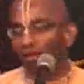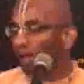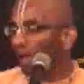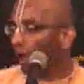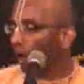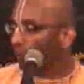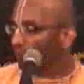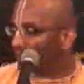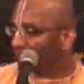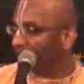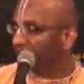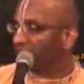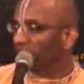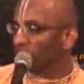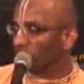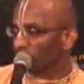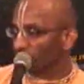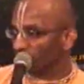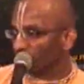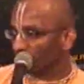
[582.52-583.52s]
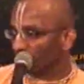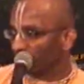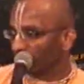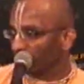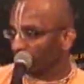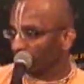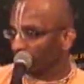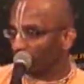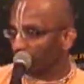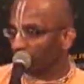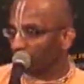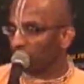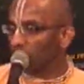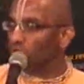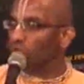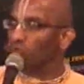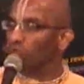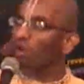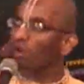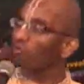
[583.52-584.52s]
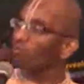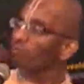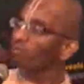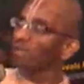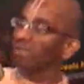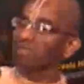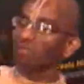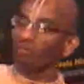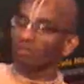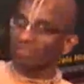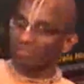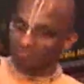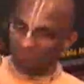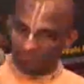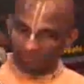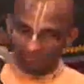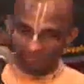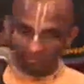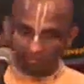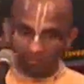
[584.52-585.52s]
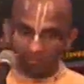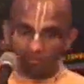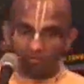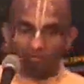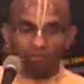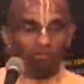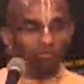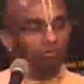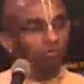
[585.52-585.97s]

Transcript: obligation. That means you don't have to believe anything, you